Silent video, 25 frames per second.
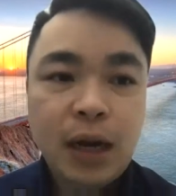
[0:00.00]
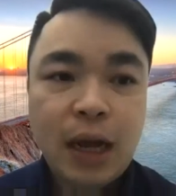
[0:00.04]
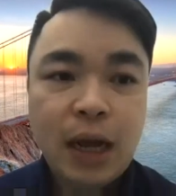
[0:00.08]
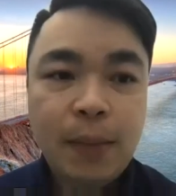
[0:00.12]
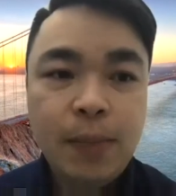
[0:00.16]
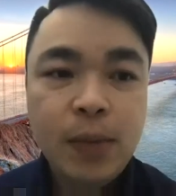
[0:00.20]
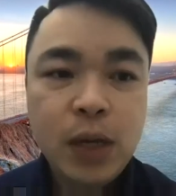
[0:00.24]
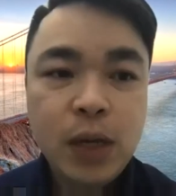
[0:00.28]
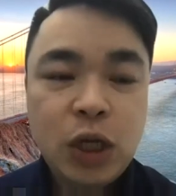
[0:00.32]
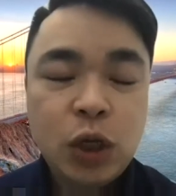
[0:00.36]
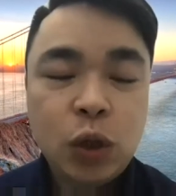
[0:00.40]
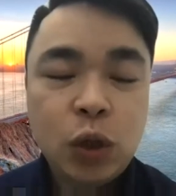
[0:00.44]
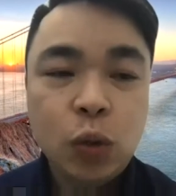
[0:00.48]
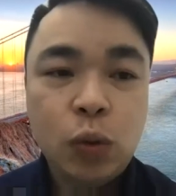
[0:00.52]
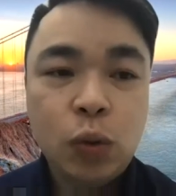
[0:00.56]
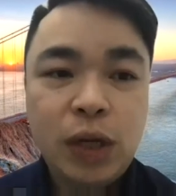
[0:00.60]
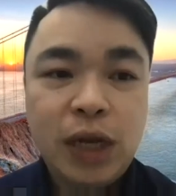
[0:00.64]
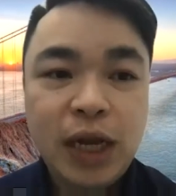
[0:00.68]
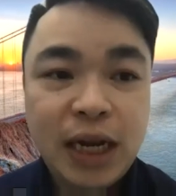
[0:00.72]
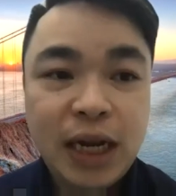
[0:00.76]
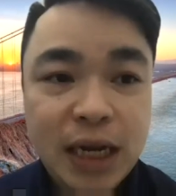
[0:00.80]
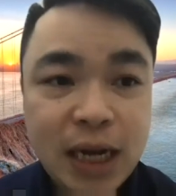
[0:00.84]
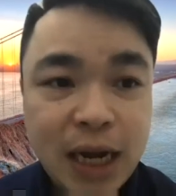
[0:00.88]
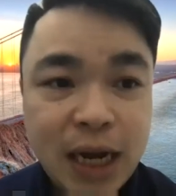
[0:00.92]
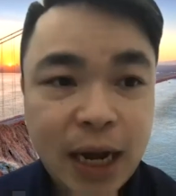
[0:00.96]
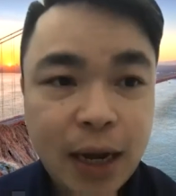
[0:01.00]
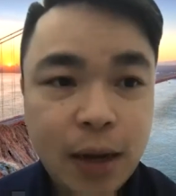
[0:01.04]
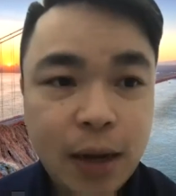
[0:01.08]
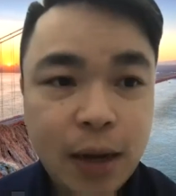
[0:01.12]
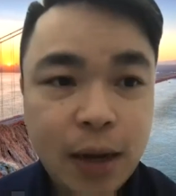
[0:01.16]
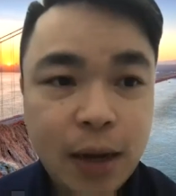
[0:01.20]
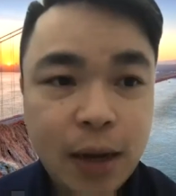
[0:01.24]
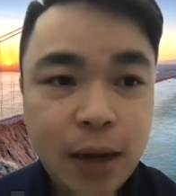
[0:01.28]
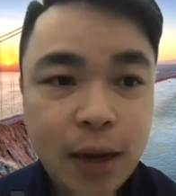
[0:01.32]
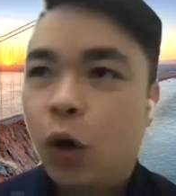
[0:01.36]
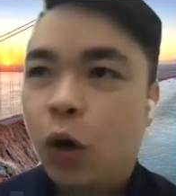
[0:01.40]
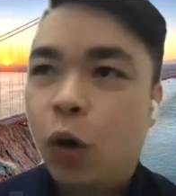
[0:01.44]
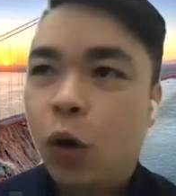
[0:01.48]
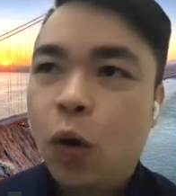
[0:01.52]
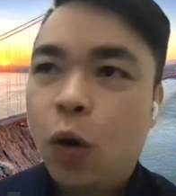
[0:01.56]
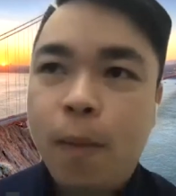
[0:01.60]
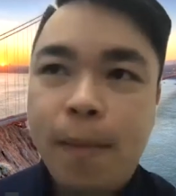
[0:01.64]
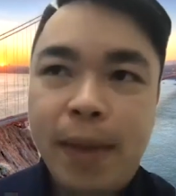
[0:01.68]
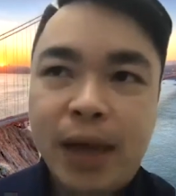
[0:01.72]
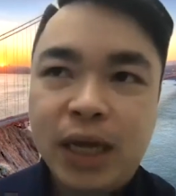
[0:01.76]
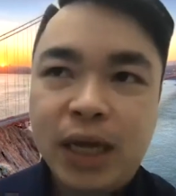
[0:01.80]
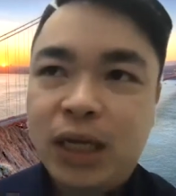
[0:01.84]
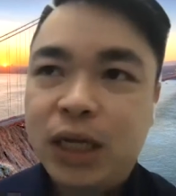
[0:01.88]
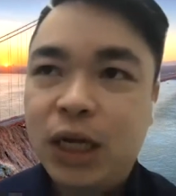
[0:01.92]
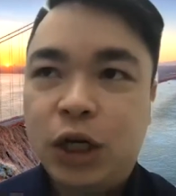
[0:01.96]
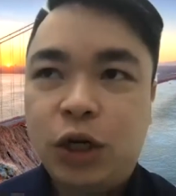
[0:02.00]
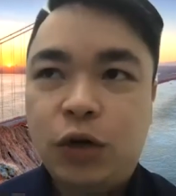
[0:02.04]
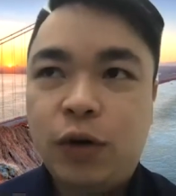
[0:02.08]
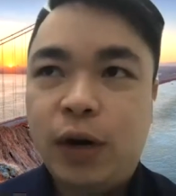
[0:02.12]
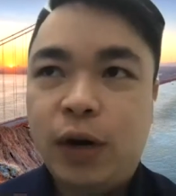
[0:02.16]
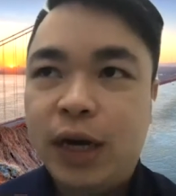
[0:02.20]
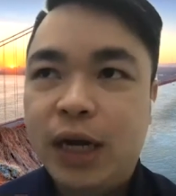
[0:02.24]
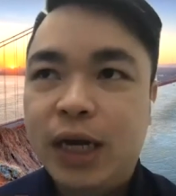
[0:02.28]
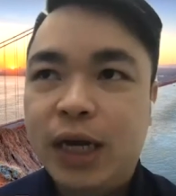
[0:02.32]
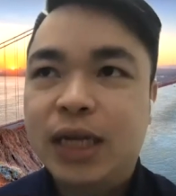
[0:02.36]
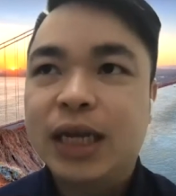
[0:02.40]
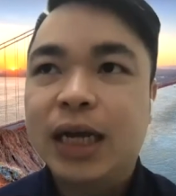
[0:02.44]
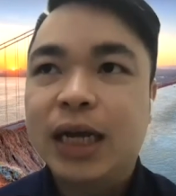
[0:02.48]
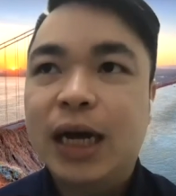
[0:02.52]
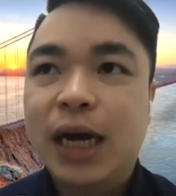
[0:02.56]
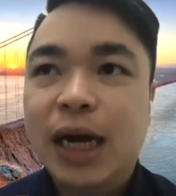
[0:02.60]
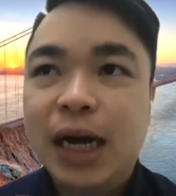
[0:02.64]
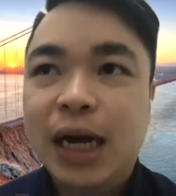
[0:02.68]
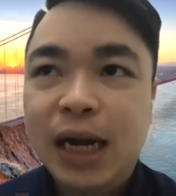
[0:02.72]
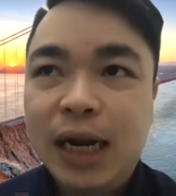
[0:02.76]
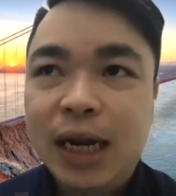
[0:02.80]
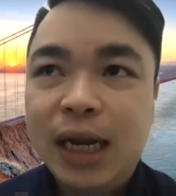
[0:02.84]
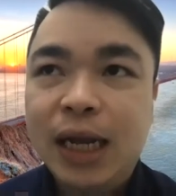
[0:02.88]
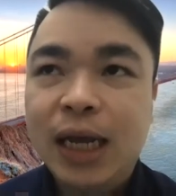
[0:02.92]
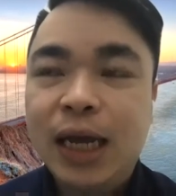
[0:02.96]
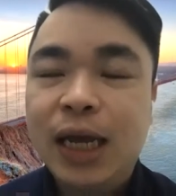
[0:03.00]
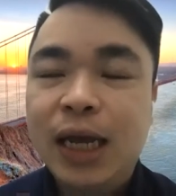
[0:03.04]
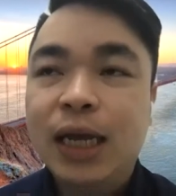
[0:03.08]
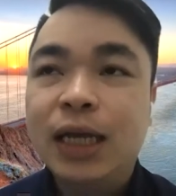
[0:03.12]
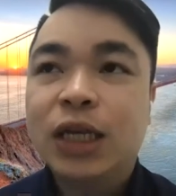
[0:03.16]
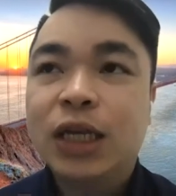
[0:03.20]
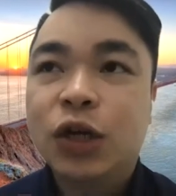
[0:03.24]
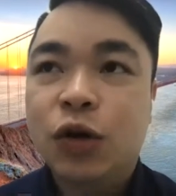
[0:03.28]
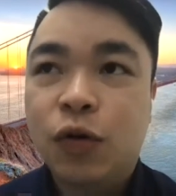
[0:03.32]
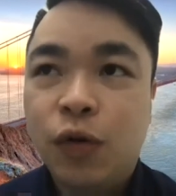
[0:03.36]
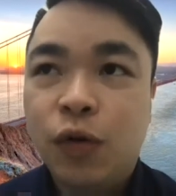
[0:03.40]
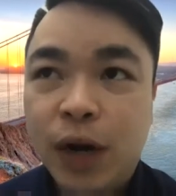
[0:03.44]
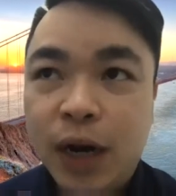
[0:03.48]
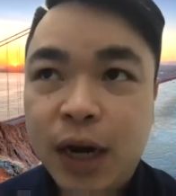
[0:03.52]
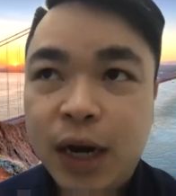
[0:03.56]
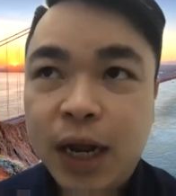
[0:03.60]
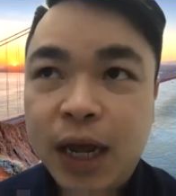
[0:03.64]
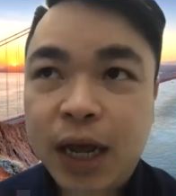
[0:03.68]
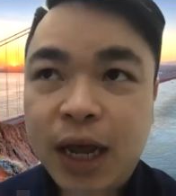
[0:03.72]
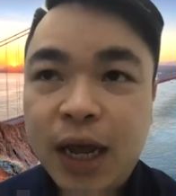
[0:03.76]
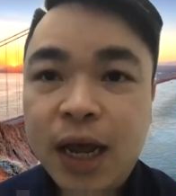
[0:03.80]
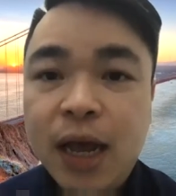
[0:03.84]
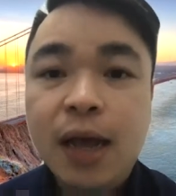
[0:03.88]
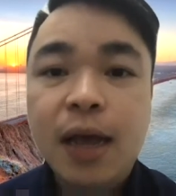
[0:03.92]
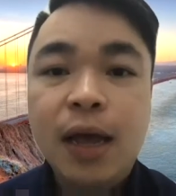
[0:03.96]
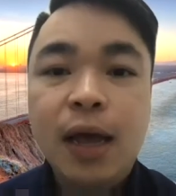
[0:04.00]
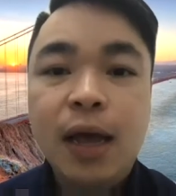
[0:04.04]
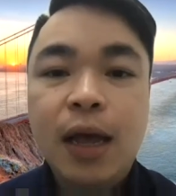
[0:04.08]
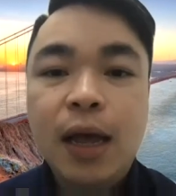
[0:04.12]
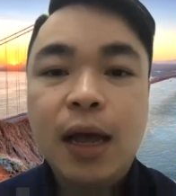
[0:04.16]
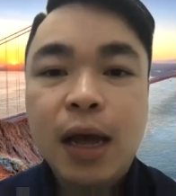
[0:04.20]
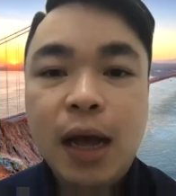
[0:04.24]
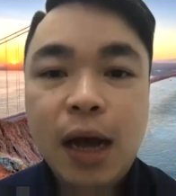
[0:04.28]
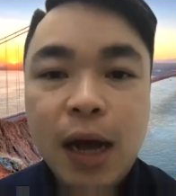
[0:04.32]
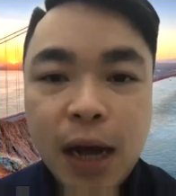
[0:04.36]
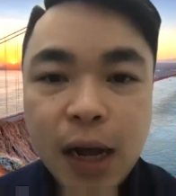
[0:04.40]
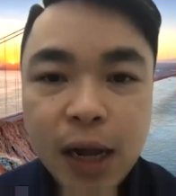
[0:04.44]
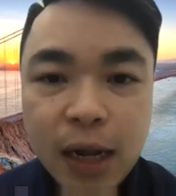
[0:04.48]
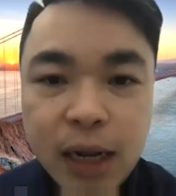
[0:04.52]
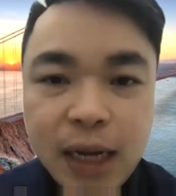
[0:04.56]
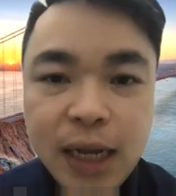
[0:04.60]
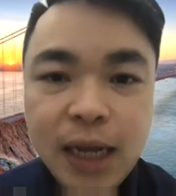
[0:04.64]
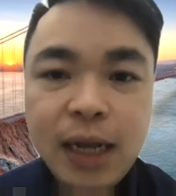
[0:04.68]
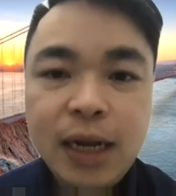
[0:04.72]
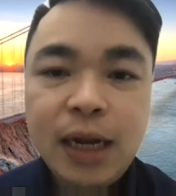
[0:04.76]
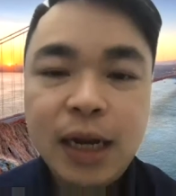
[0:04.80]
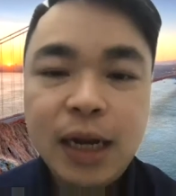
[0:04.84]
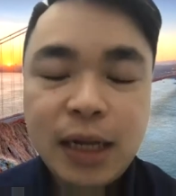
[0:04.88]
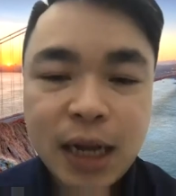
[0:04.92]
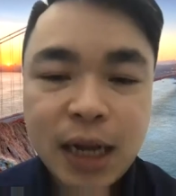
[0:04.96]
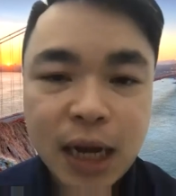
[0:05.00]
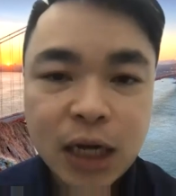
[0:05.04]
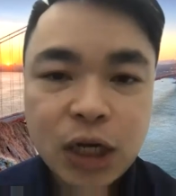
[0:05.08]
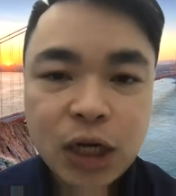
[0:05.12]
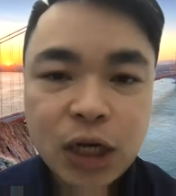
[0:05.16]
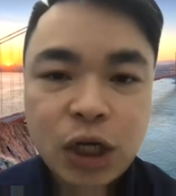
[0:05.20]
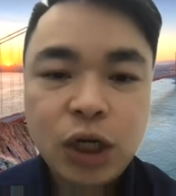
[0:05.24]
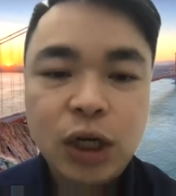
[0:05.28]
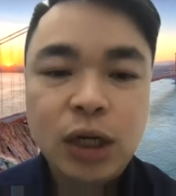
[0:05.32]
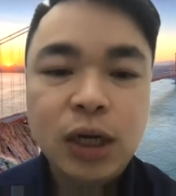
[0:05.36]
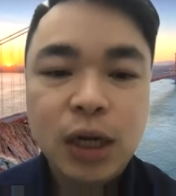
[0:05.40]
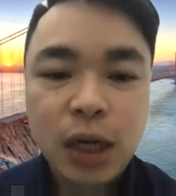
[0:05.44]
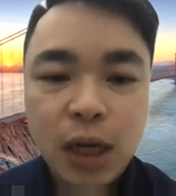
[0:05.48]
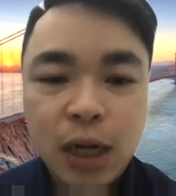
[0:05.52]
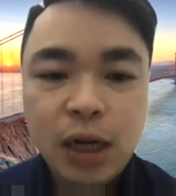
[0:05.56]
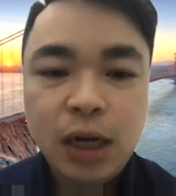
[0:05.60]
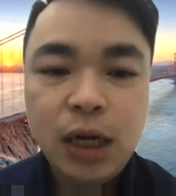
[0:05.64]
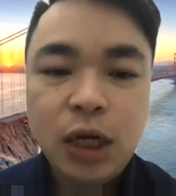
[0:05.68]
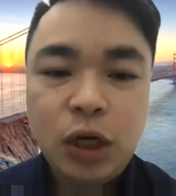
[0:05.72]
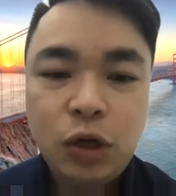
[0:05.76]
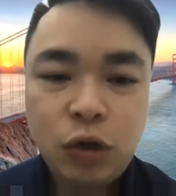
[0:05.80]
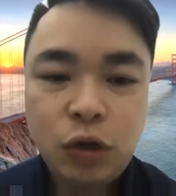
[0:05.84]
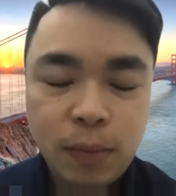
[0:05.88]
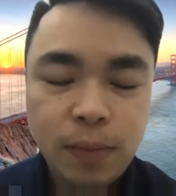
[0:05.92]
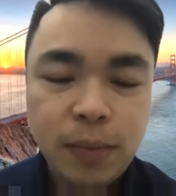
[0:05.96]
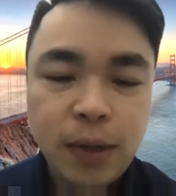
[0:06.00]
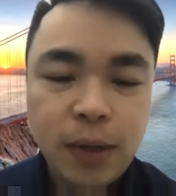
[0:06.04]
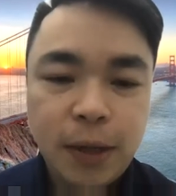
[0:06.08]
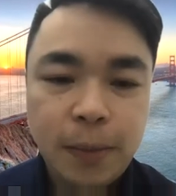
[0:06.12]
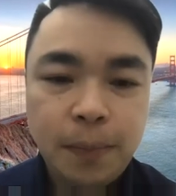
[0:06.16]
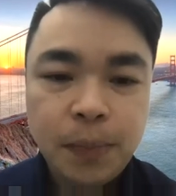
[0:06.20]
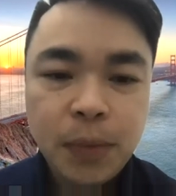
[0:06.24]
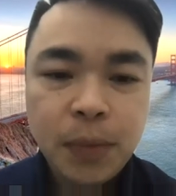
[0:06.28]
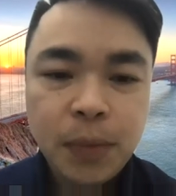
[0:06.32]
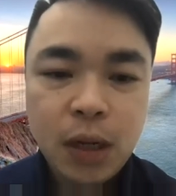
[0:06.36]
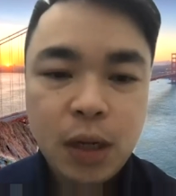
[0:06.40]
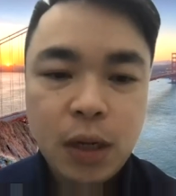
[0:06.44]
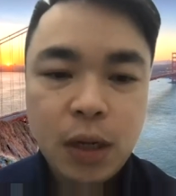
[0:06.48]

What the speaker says: That means to detect. So the whole message, right, is early screening, early detection, early treatment.